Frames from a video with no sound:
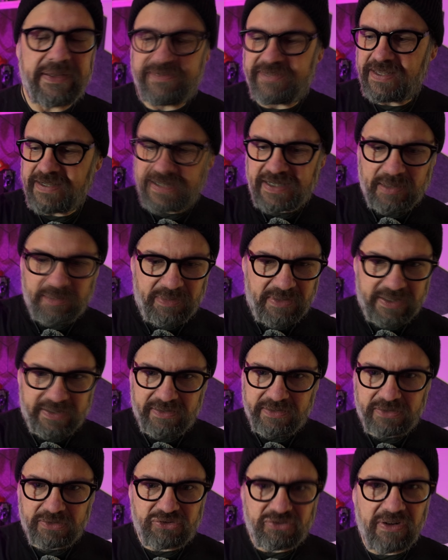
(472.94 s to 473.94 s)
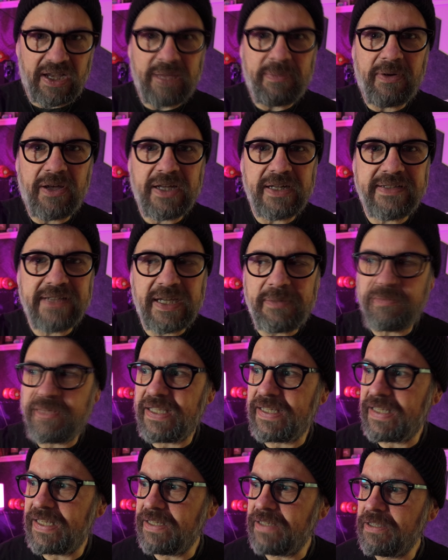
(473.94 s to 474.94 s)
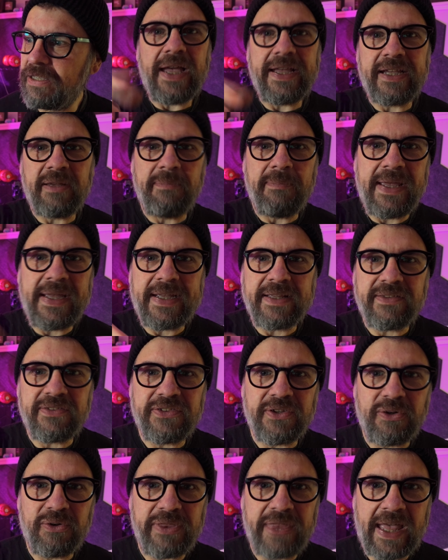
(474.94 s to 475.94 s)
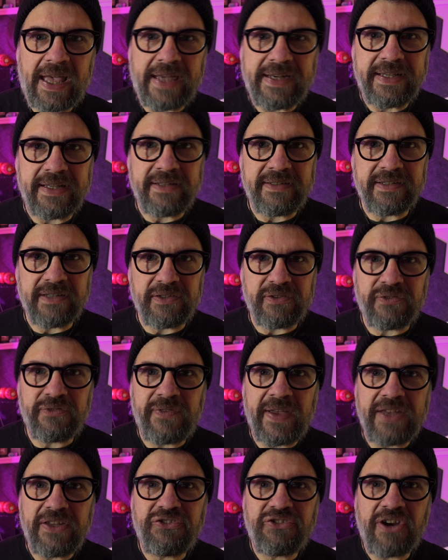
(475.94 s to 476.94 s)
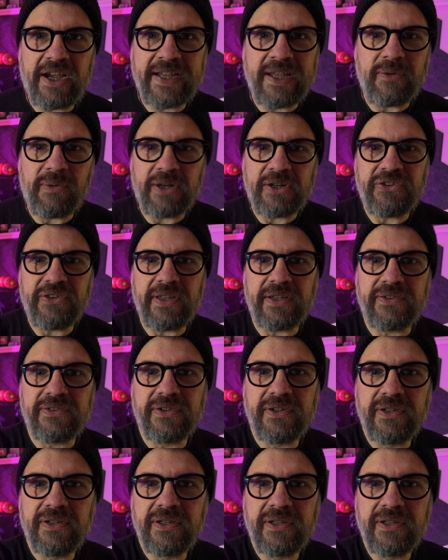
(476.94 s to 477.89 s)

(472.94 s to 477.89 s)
I set it up on a little tripod type thingy. I can make it so that it does face tracking. Watch this.